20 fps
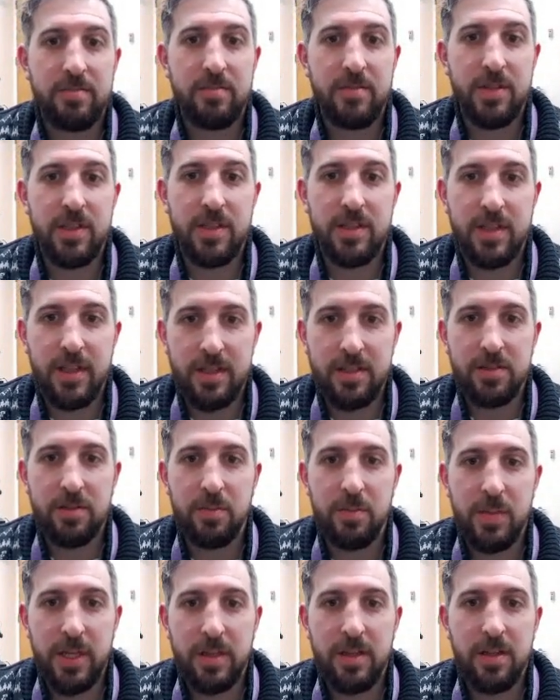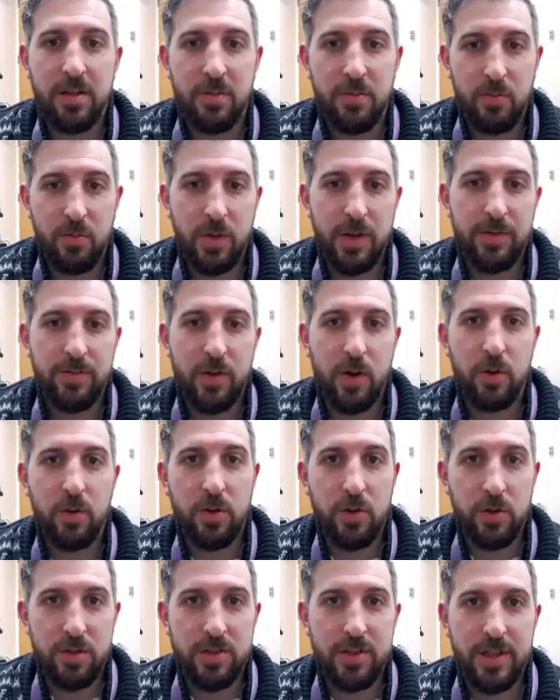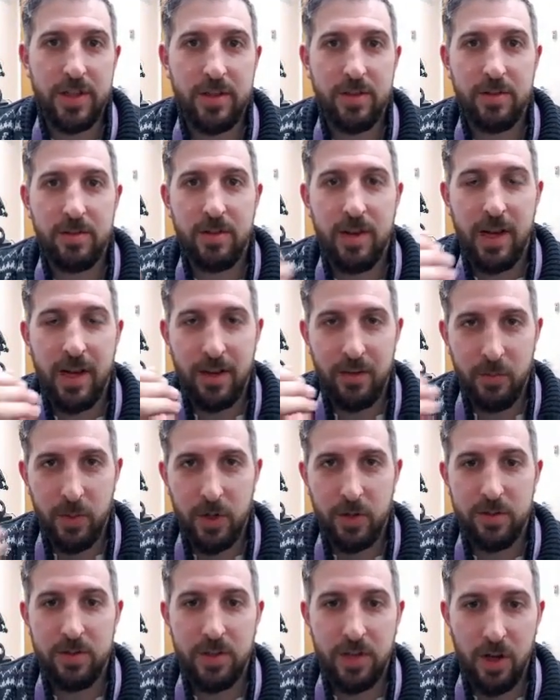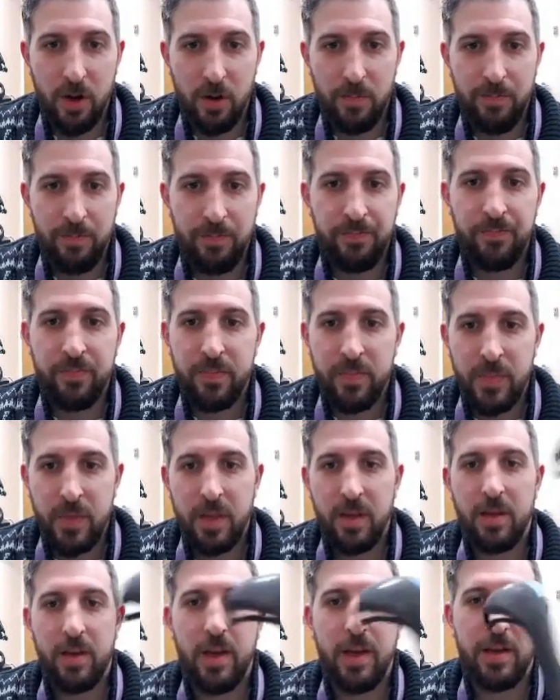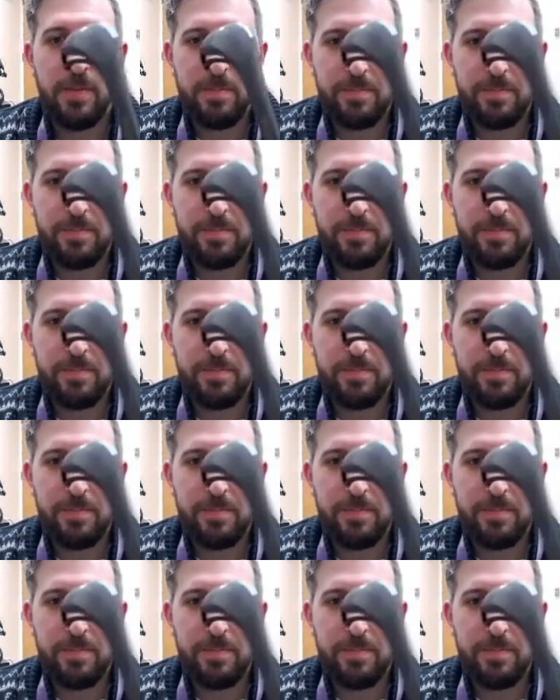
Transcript: And the ticks will mean that we've got good signal and we're good to go. Okay,